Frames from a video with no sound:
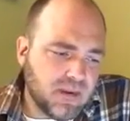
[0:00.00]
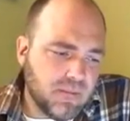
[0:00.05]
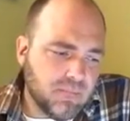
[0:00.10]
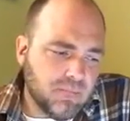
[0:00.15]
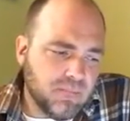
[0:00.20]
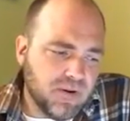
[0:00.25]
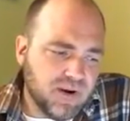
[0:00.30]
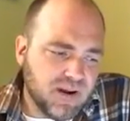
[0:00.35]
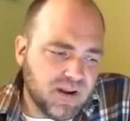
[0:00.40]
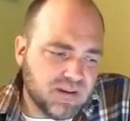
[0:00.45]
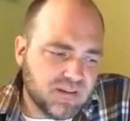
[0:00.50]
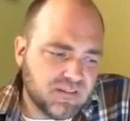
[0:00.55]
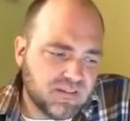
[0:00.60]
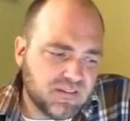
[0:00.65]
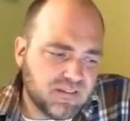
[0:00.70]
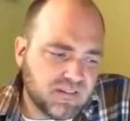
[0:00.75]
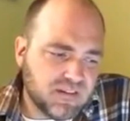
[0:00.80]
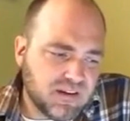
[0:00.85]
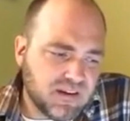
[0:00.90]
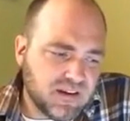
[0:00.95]

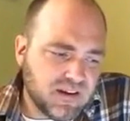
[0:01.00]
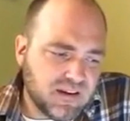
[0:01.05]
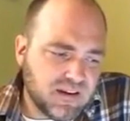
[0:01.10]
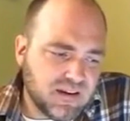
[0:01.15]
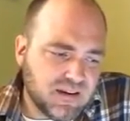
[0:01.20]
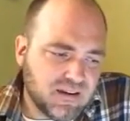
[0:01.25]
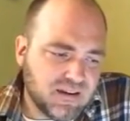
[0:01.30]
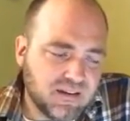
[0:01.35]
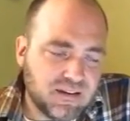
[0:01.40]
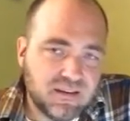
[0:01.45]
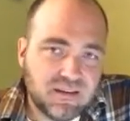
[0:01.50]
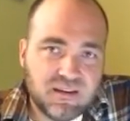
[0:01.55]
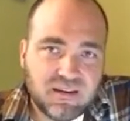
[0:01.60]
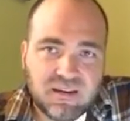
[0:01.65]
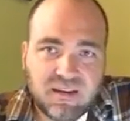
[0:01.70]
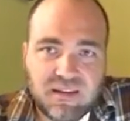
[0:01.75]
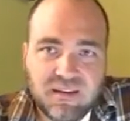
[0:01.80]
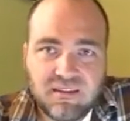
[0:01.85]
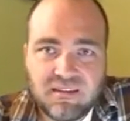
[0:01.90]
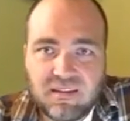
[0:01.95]
But
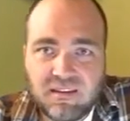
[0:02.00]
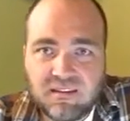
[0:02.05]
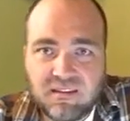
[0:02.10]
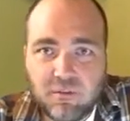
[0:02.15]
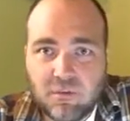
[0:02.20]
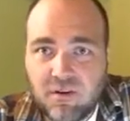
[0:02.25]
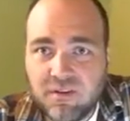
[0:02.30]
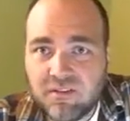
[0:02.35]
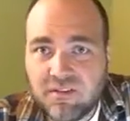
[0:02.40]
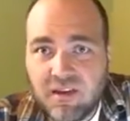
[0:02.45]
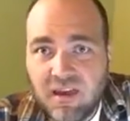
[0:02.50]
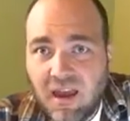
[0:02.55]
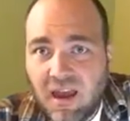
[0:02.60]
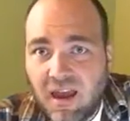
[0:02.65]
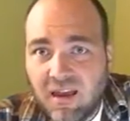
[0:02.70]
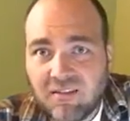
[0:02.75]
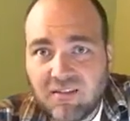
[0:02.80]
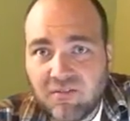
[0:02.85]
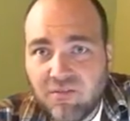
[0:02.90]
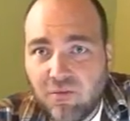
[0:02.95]
he says he wants to
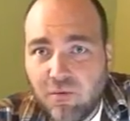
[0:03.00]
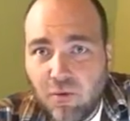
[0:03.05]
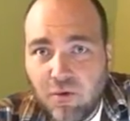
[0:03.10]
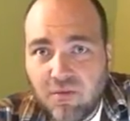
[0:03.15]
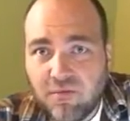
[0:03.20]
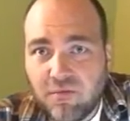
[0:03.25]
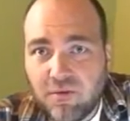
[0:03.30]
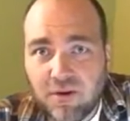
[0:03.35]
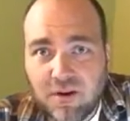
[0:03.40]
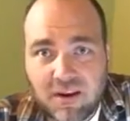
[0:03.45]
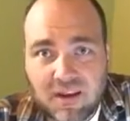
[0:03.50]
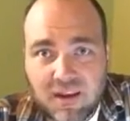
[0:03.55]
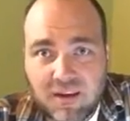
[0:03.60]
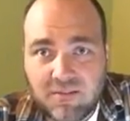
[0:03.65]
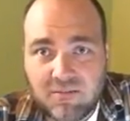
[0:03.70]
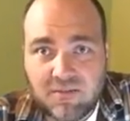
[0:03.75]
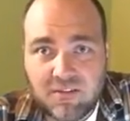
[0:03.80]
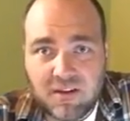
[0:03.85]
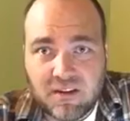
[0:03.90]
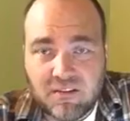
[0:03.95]
ask for
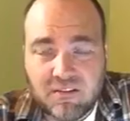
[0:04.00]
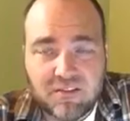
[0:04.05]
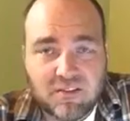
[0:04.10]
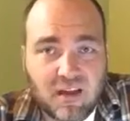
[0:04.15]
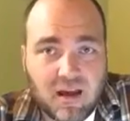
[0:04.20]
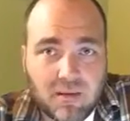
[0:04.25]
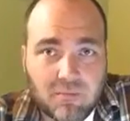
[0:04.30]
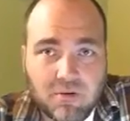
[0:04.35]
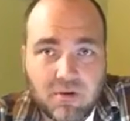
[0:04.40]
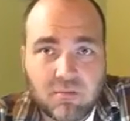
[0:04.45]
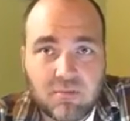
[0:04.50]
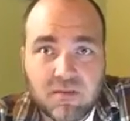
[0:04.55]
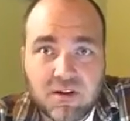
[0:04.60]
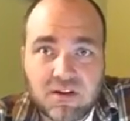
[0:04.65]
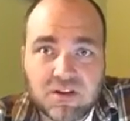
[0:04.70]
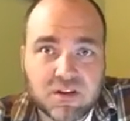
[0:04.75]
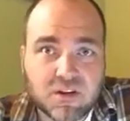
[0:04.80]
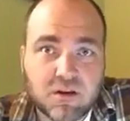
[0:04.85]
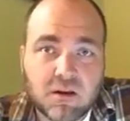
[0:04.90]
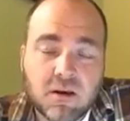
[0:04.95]
forgiveness, not
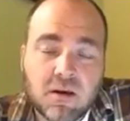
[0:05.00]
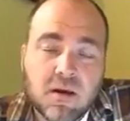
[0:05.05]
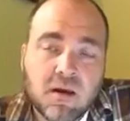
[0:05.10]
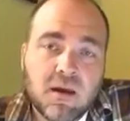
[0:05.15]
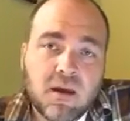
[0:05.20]
permission.